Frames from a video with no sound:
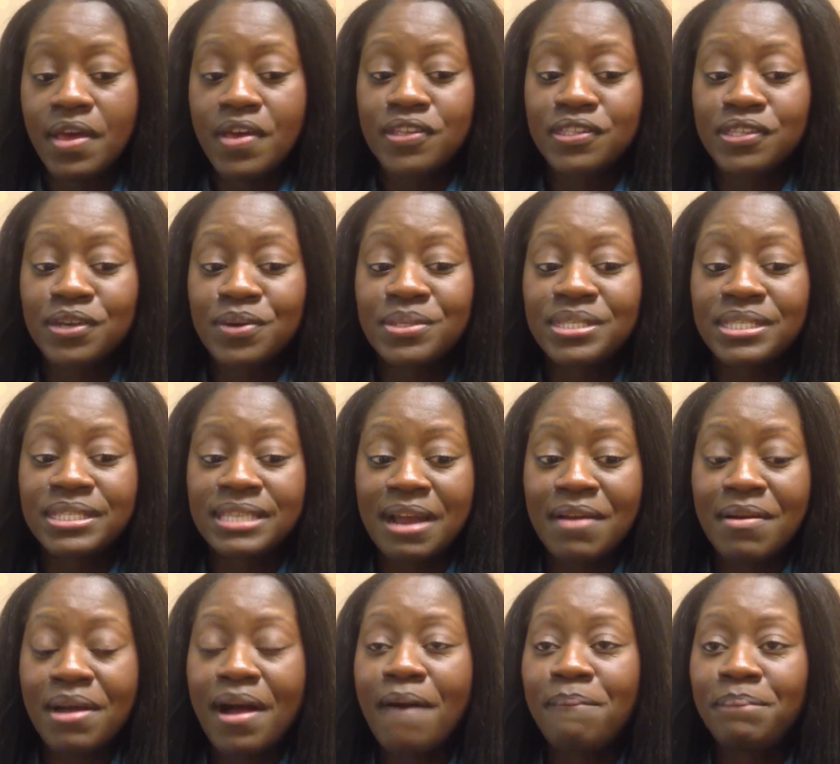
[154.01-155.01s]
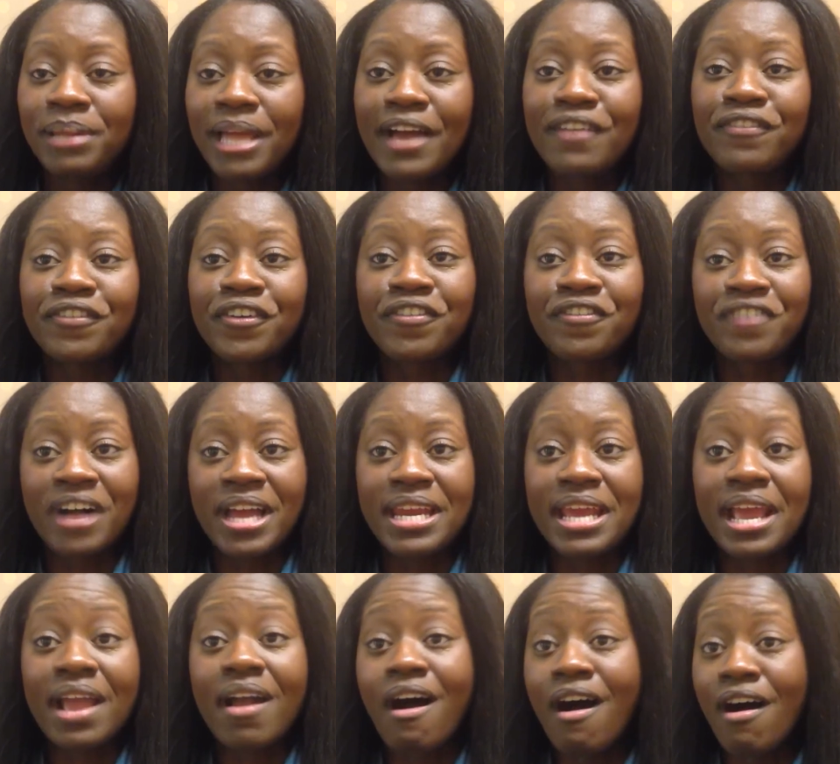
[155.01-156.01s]
So Sarah applied for
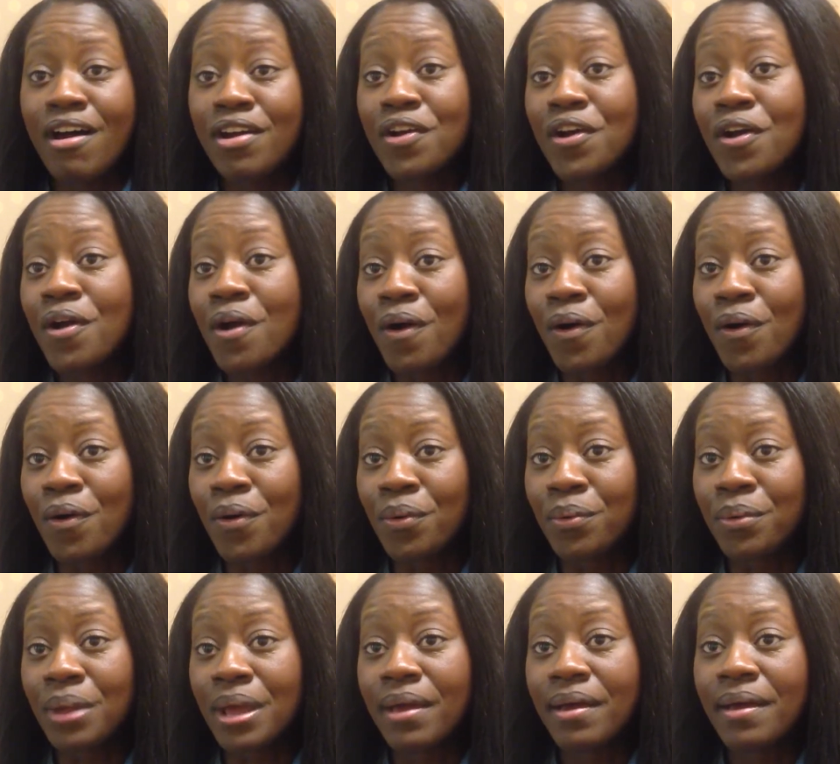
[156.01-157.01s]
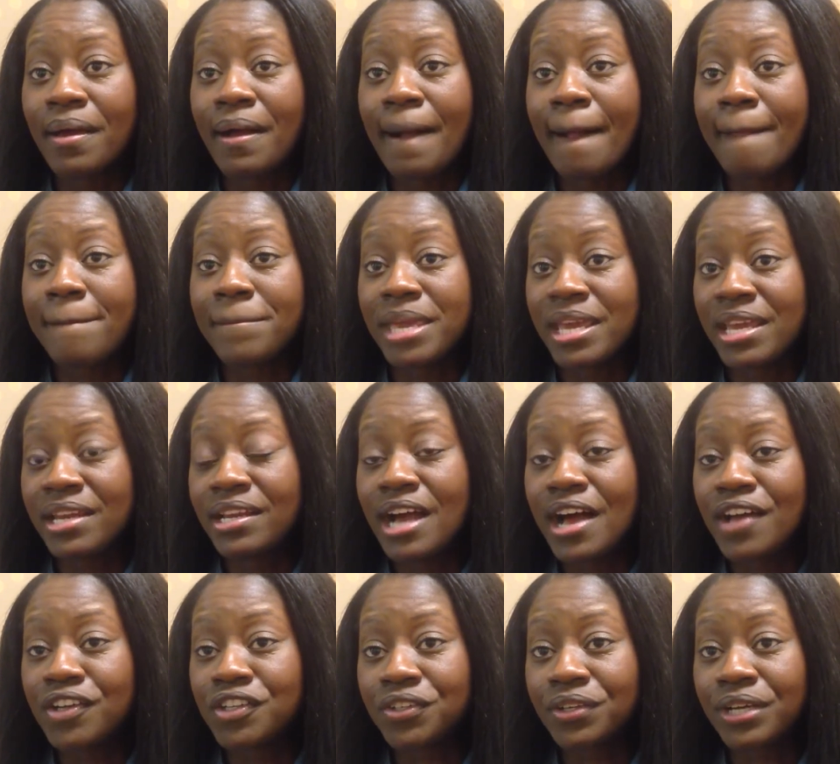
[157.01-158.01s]
funding on her own in
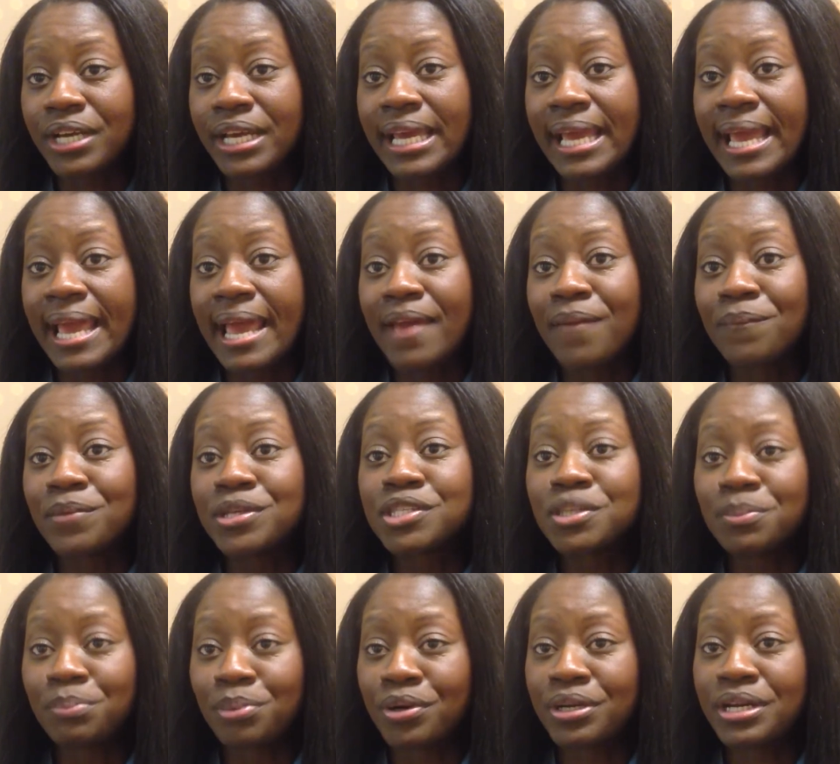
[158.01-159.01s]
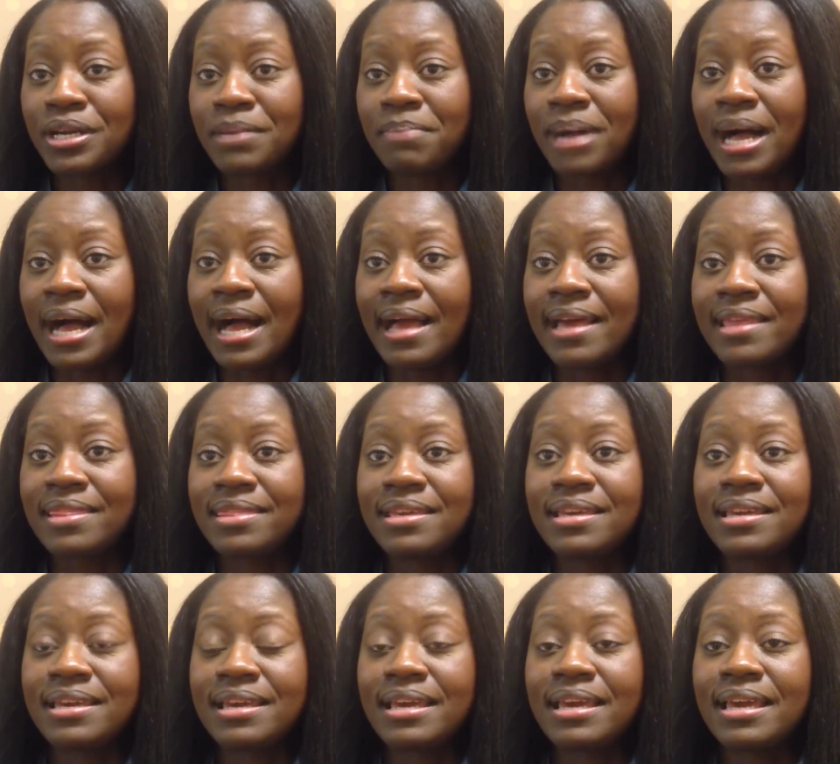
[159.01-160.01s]
country and was supported by
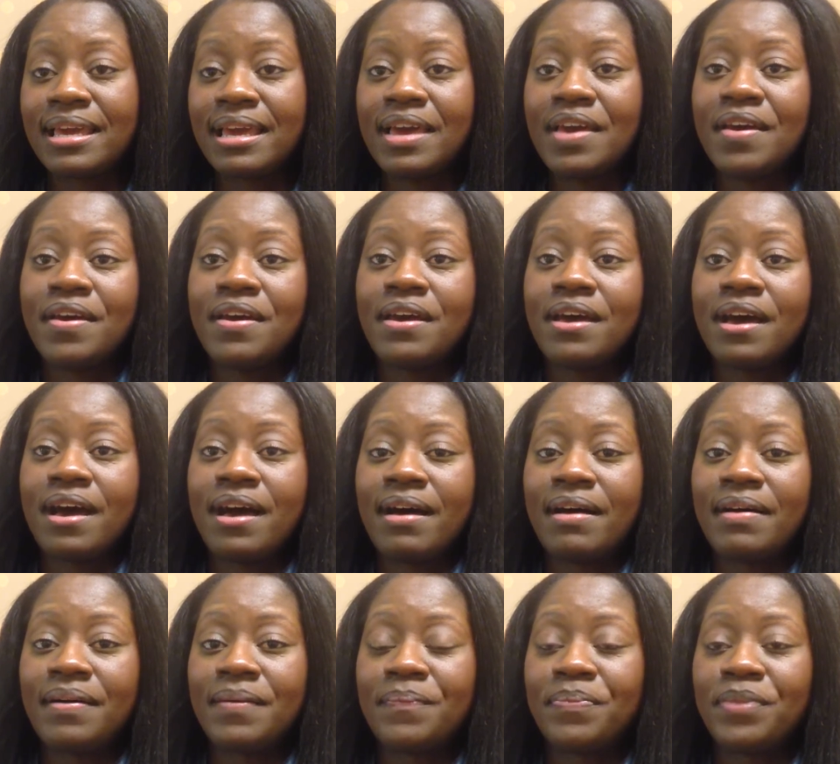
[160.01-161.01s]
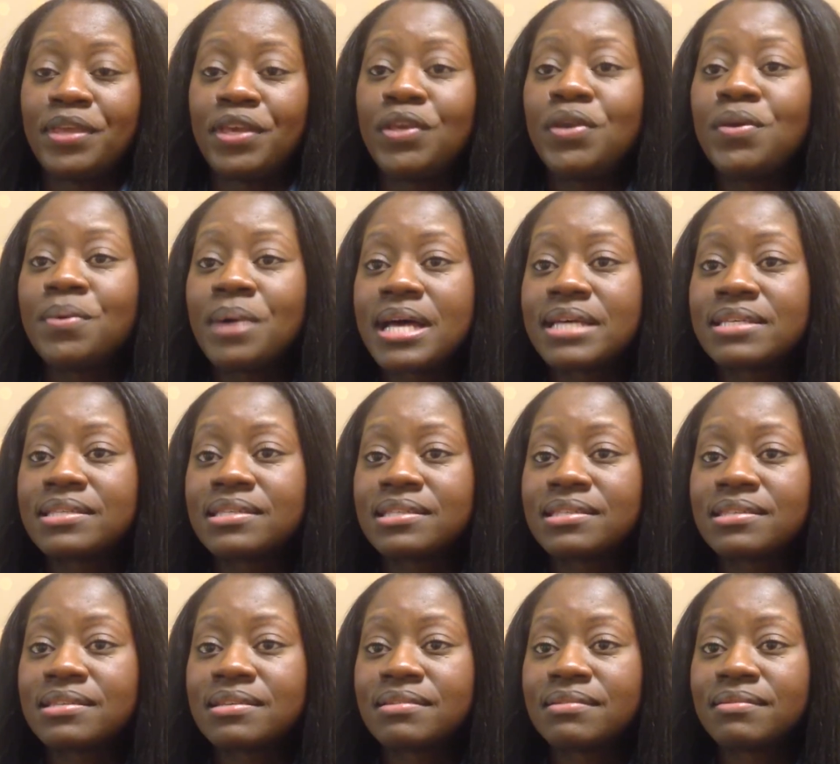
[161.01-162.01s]
the
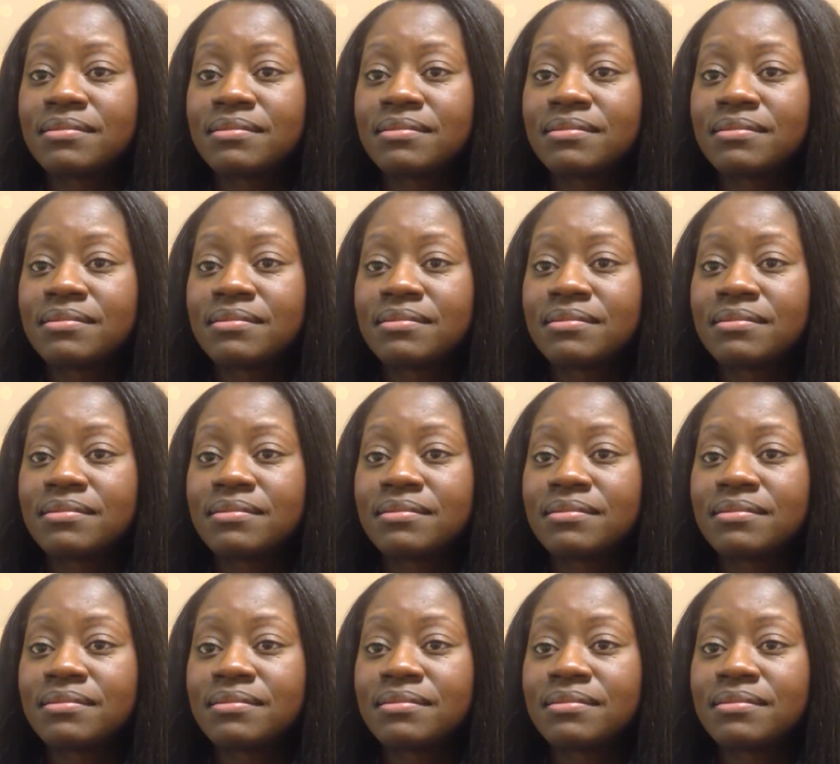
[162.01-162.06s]
U.S.